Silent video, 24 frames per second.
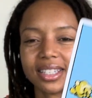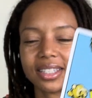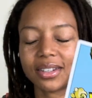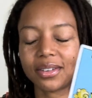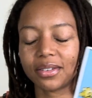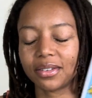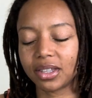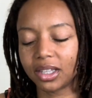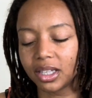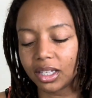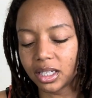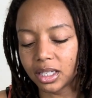so
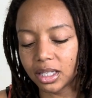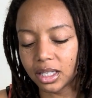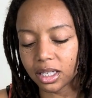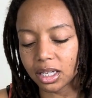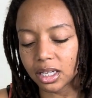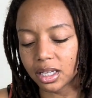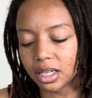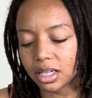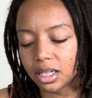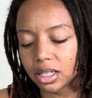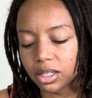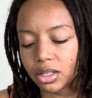this
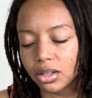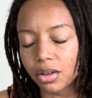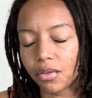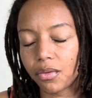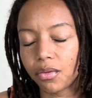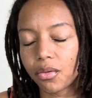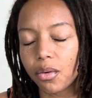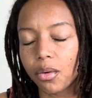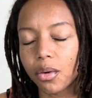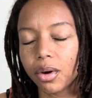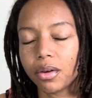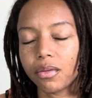is the
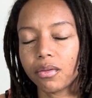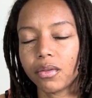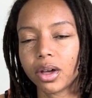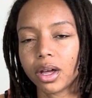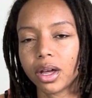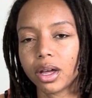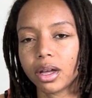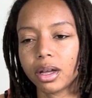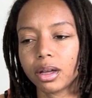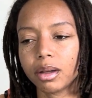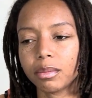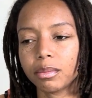4 of
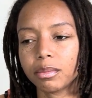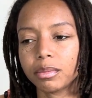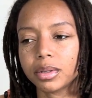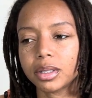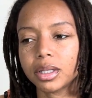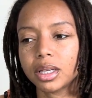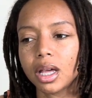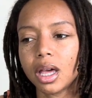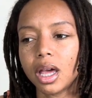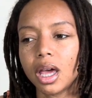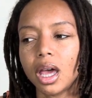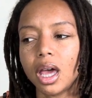Cups.
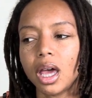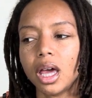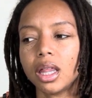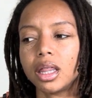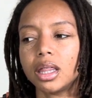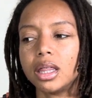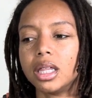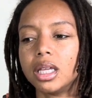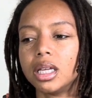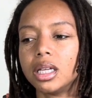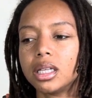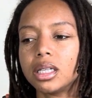
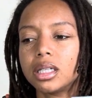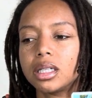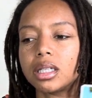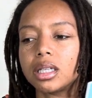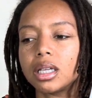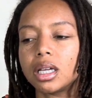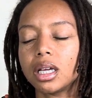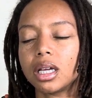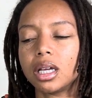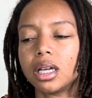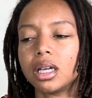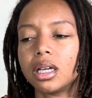This
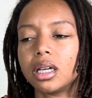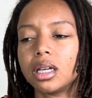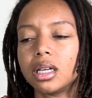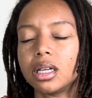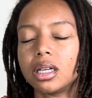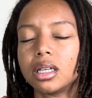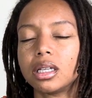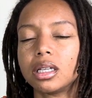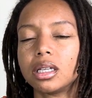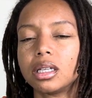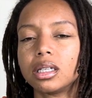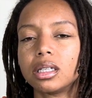
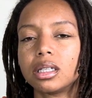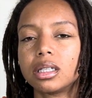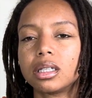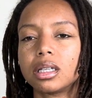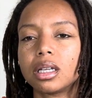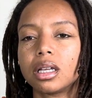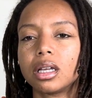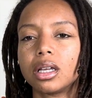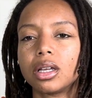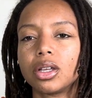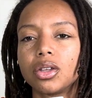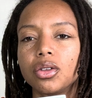is
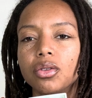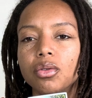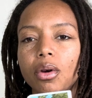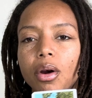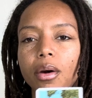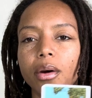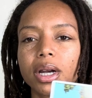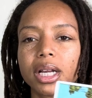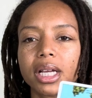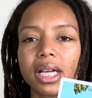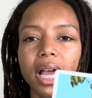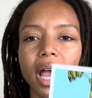you
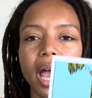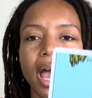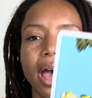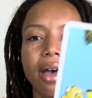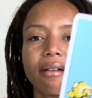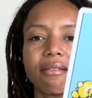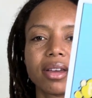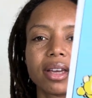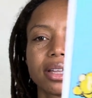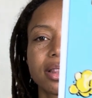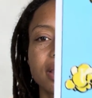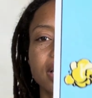already
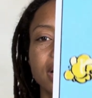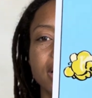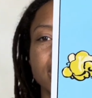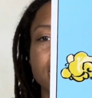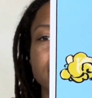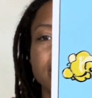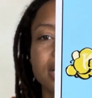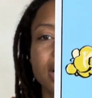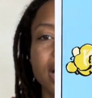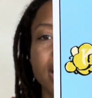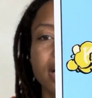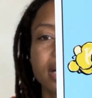having
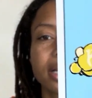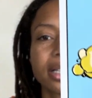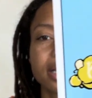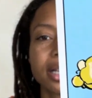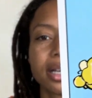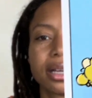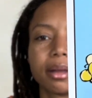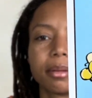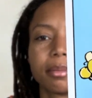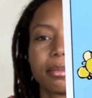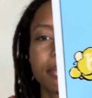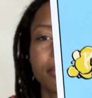things lined
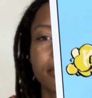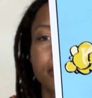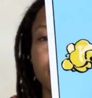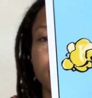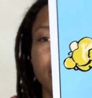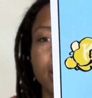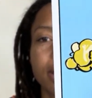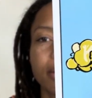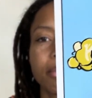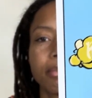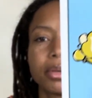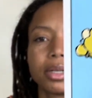up,
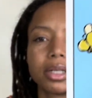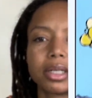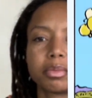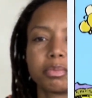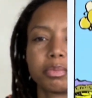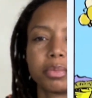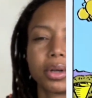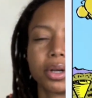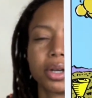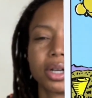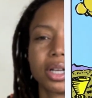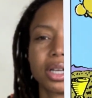but
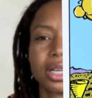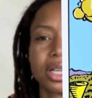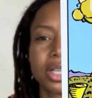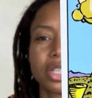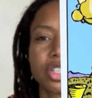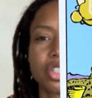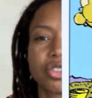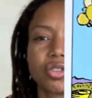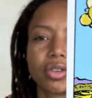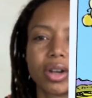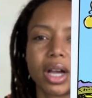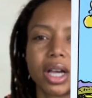Spirit is
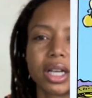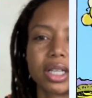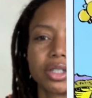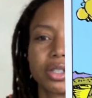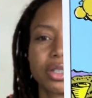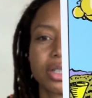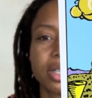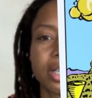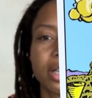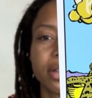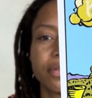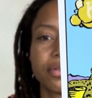trying to
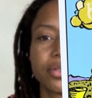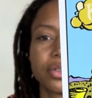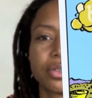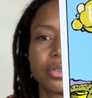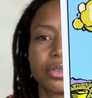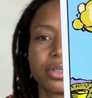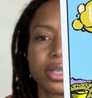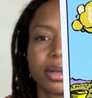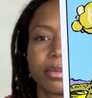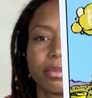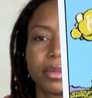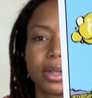gift you
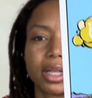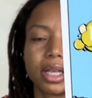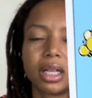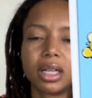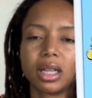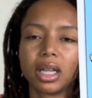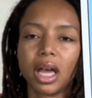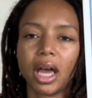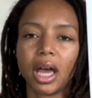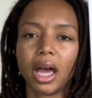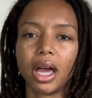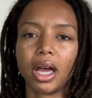something
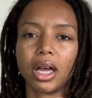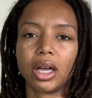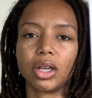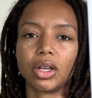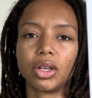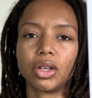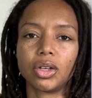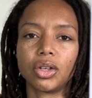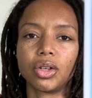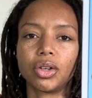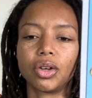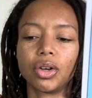that
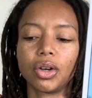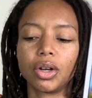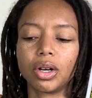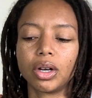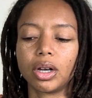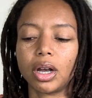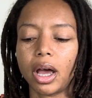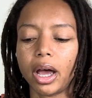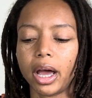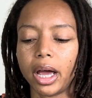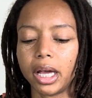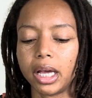you're
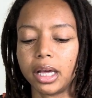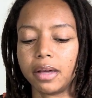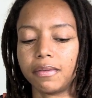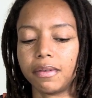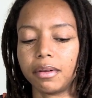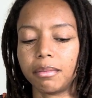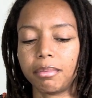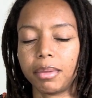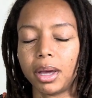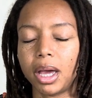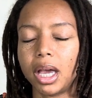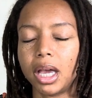not
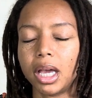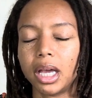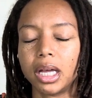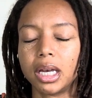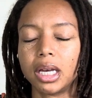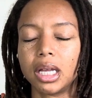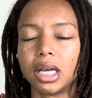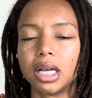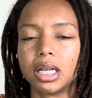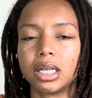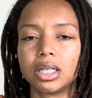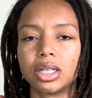even paying
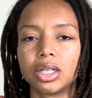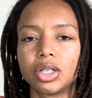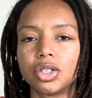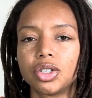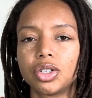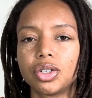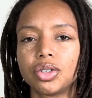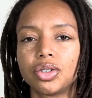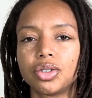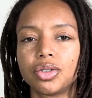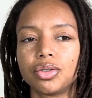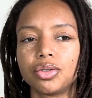any
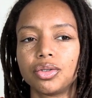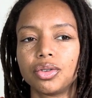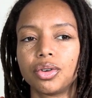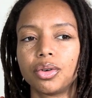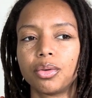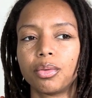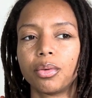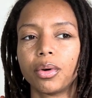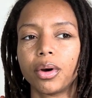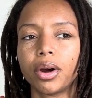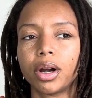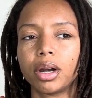attention to. You're
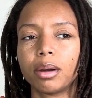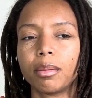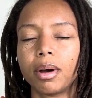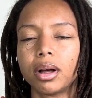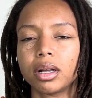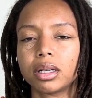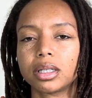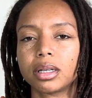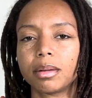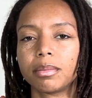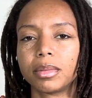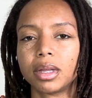worried
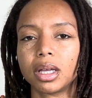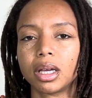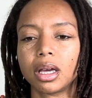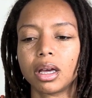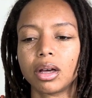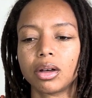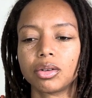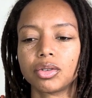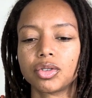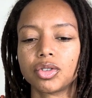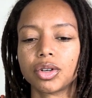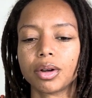about something
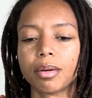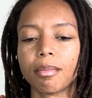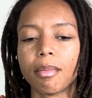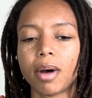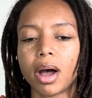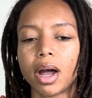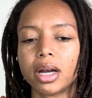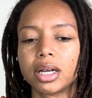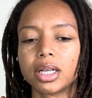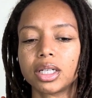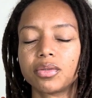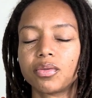else. Your
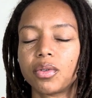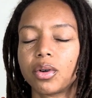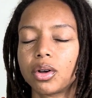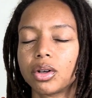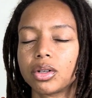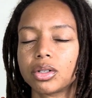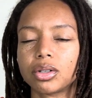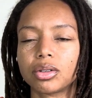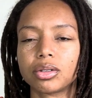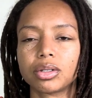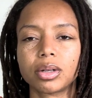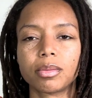mind is
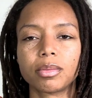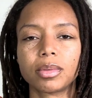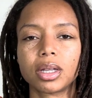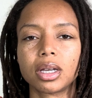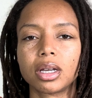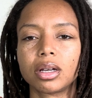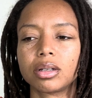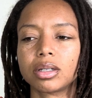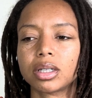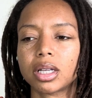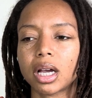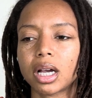focused on something
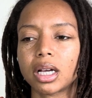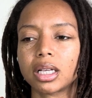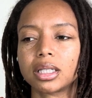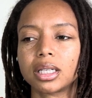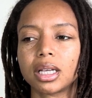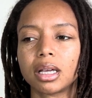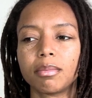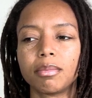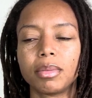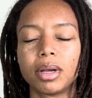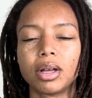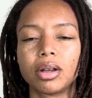else. Like I
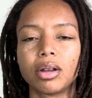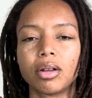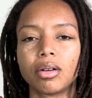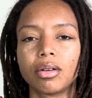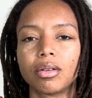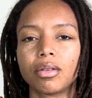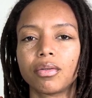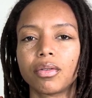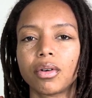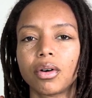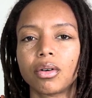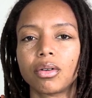said, being on the
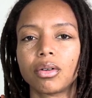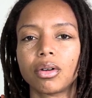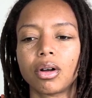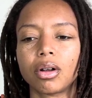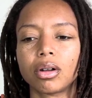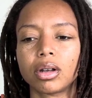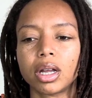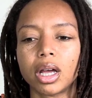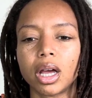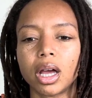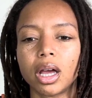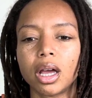phone all
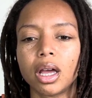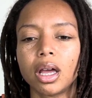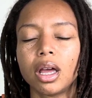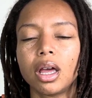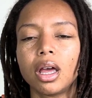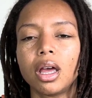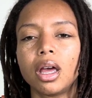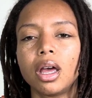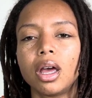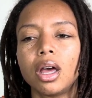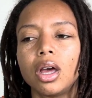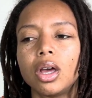day.
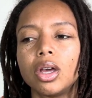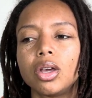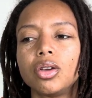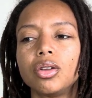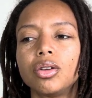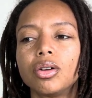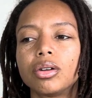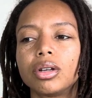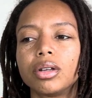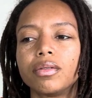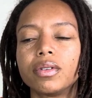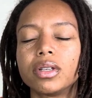You
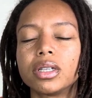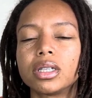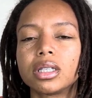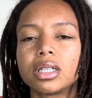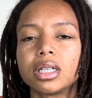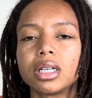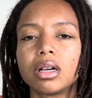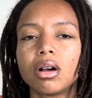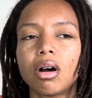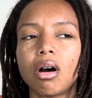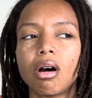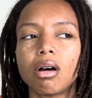don't even
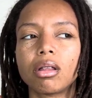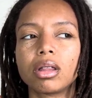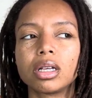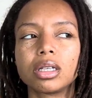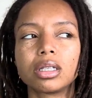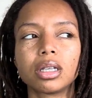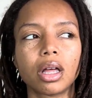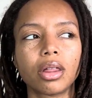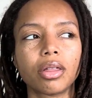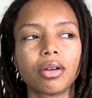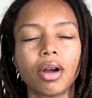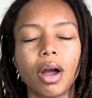see all these
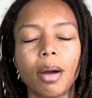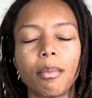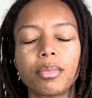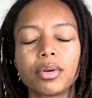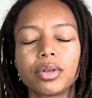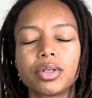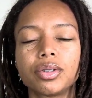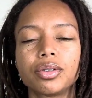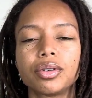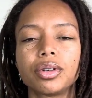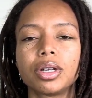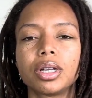other
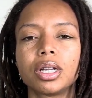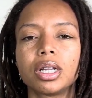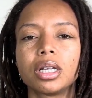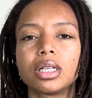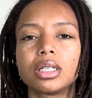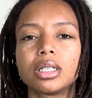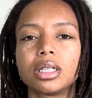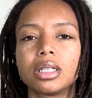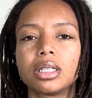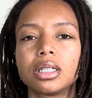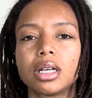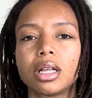opportunities,
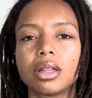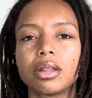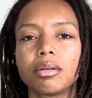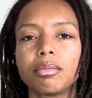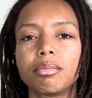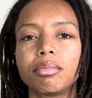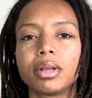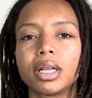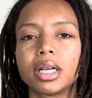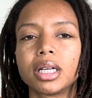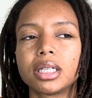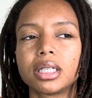these other
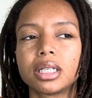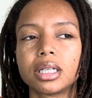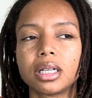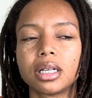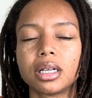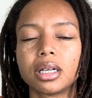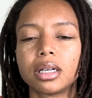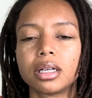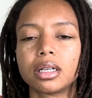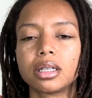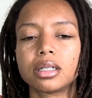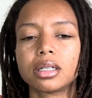
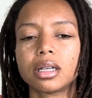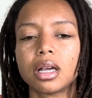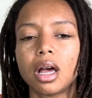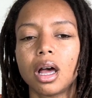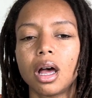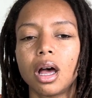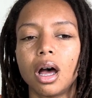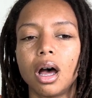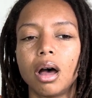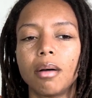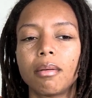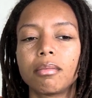blessings.
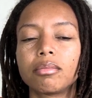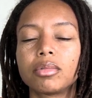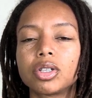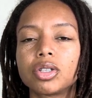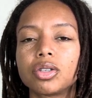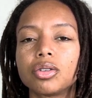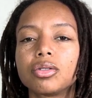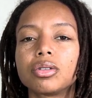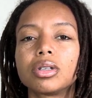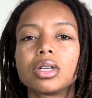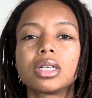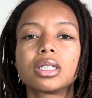I'm just
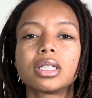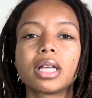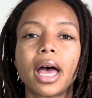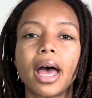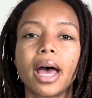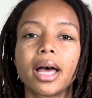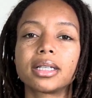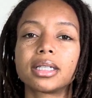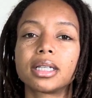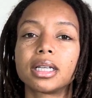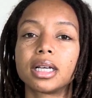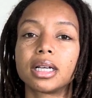using this
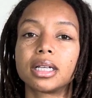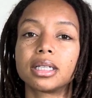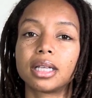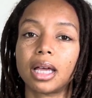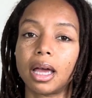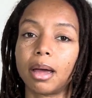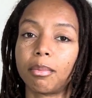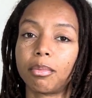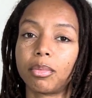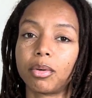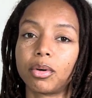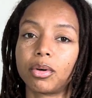as an
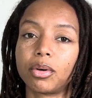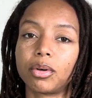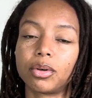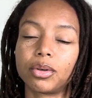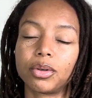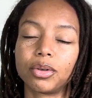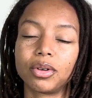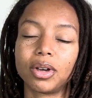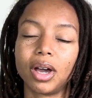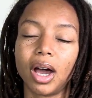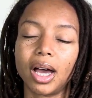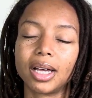example.
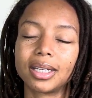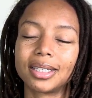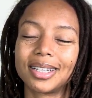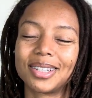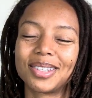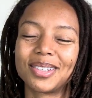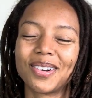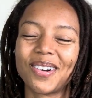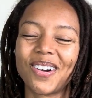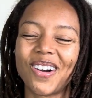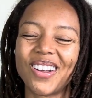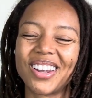You guys, these
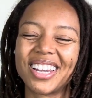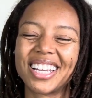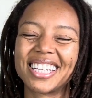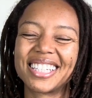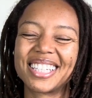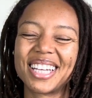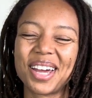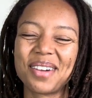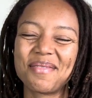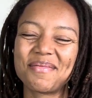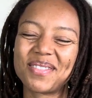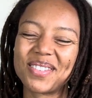are all
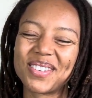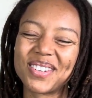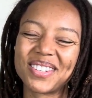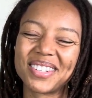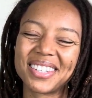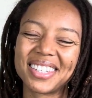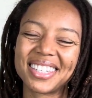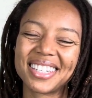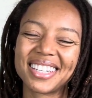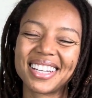examples,